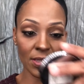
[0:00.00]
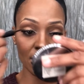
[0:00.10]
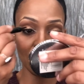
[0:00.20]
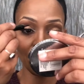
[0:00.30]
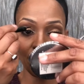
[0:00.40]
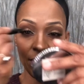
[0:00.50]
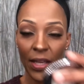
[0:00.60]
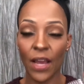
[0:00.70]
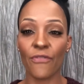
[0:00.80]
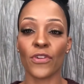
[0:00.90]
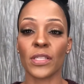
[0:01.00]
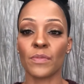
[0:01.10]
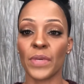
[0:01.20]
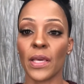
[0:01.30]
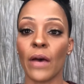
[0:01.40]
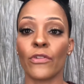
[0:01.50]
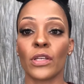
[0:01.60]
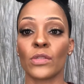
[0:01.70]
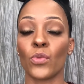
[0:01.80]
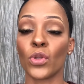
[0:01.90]
this stuff. And at first, be careful
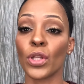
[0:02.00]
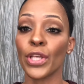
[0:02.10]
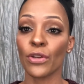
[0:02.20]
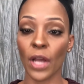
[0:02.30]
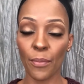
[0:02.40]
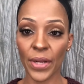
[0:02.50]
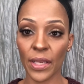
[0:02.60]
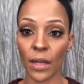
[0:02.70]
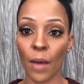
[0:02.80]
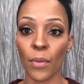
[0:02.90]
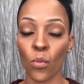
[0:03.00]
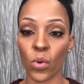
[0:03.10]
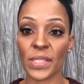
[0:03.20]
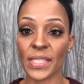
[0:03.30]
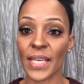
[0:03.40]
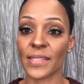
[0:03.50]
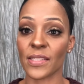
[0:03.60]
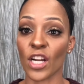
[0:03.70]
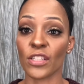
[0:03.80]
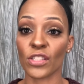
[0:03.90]
because it will look like you're not putting it on, but once it
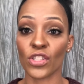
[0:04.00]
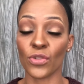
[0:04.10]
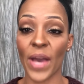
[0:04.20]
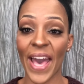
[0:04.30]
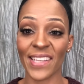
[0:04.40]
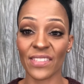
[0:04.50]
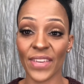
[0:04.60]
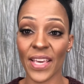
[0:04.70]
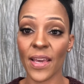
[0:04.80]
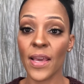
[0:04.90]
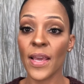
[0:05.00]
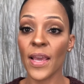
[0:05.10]
starts to activate